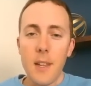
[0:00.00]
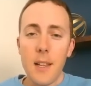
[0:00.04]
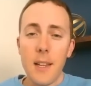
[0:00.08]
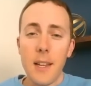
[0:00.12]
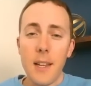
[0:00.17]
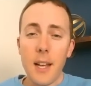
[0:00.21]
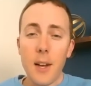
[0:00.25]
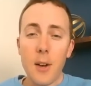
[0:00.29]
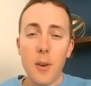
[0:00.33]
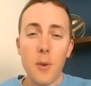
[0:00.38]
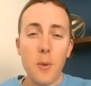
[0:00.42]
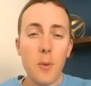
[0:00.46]

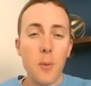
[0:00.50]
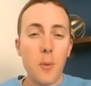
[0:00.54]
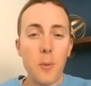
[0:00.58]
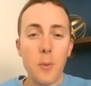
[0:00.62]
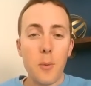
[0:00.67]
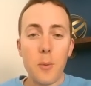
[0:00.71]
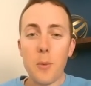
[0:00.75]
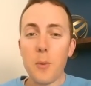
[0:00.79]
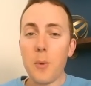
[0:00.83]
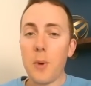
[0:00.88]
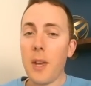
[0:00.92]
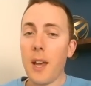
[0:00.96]
Now
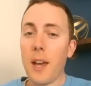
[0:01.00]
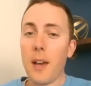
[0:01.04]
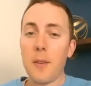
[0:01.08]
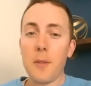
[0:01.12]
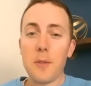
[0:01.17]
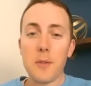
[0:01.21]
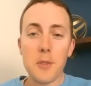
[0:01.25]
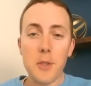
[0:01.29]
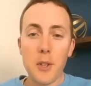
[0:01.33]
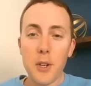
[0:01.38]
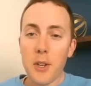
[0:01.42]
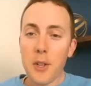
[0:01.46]
we
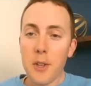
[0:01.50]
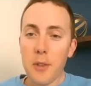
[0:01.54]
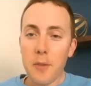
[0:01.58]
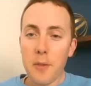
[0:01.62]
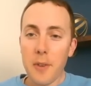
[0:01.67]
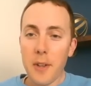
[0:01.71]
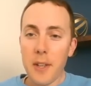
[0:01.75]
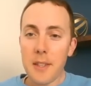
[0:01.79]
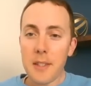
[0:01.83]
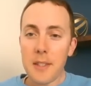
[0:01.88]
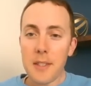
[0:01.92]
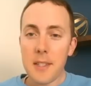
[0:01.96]
have circular
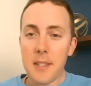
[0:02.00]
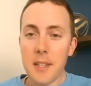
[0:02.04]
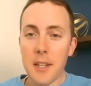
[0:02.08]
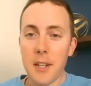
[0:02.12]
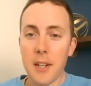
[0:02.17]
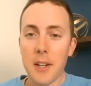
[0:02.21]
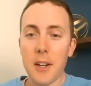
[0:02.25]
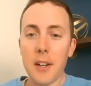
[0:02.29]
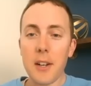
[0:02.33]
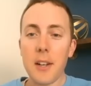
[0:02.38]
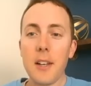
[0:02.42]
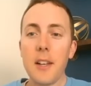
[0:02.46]
vents
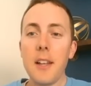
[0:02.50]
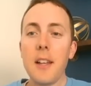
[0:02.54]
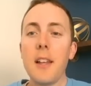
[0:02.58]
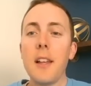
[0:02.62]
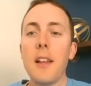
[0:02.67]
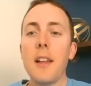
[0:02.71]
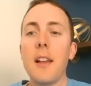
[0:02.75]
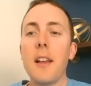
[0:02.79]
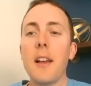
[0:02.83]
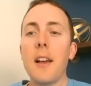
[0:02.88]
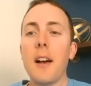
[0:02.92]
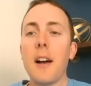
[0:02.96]
here.
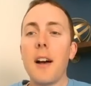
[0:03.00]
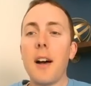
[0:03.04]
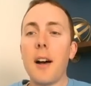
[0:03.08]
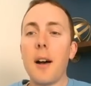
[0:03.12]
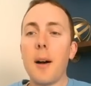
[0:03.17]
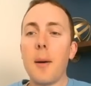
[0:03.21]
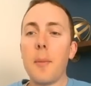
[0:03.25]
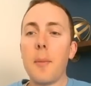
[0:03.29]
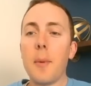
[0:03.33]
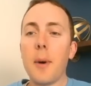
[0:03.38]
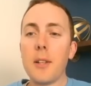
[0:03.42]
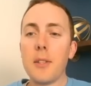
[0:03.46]

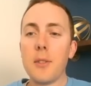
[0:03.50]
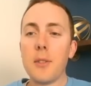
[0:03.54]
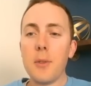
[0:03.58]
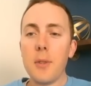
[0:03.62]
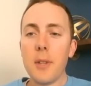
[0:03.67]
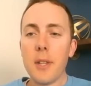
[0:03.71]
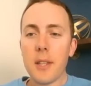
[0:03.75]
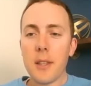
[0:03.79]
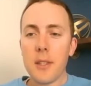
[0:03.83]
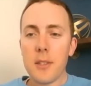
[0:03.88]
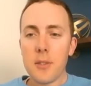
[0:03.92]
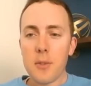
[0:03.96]
I
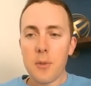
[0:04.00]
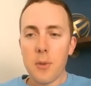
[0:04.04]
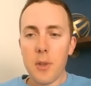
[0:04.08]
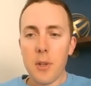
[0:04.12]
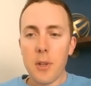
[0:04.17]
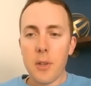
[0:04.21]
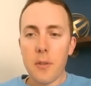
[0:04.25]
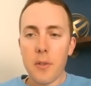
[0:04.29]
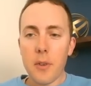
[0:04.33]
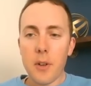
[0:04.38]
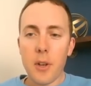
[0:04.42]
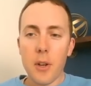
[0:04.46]
do like the
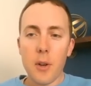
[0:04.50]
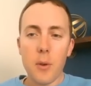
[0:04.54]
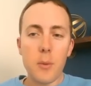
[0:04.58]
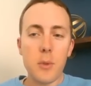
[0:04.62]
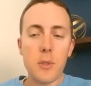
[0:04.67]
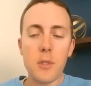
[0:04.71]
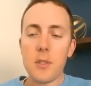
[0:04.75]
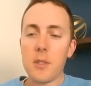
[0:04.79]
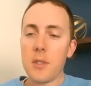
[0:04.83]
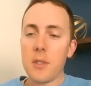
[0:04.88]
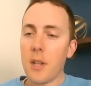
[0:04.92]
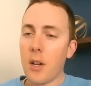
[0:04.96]
screen over here,
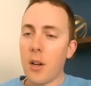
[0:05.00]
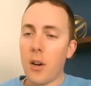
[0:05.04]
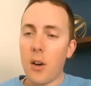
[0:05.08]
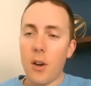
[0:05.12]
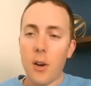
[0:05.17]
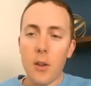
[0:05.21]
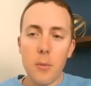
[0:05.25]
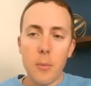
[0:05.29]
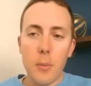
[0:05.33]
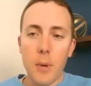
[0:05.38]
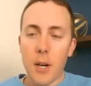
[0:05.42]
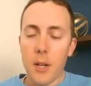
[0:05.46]
which is like
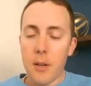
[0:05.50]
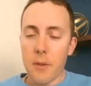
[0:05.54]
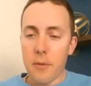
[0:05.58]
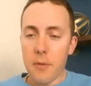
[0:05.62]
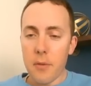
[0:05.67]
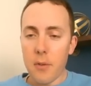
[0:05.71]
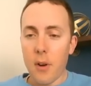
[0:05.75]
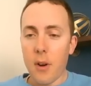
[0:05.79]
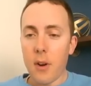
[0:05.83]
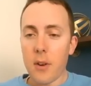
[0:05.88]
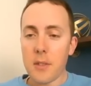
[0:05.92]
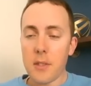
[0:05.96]
all modern
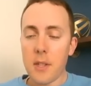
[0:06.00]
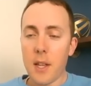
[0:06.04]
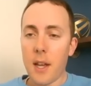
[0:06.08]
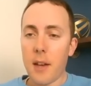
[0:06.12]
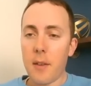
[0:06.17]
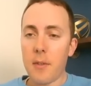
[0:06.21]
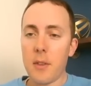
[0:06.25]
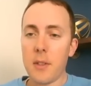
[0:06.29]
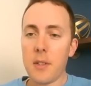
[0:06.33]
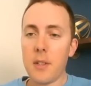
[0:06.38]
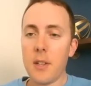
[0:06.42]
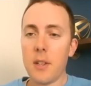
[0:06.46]
Ferraris
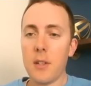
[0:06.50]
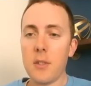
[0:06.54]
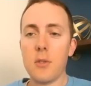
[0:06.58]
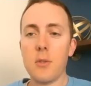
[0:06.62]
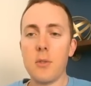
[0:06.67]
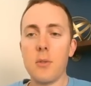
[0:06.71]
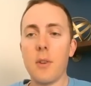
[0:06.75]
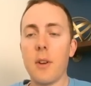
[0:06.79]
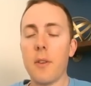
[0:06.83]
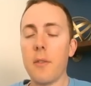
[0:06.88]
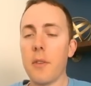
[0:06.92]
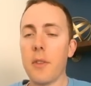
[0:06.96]
have, that tells
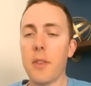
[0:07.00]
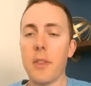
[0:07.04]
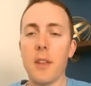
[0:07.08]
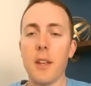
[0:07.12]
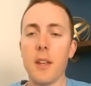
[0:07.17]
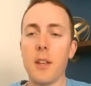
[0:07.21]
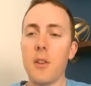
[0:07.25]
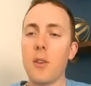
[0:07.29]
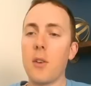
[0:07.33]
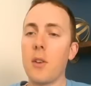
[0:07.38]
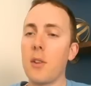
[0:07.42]
you everything.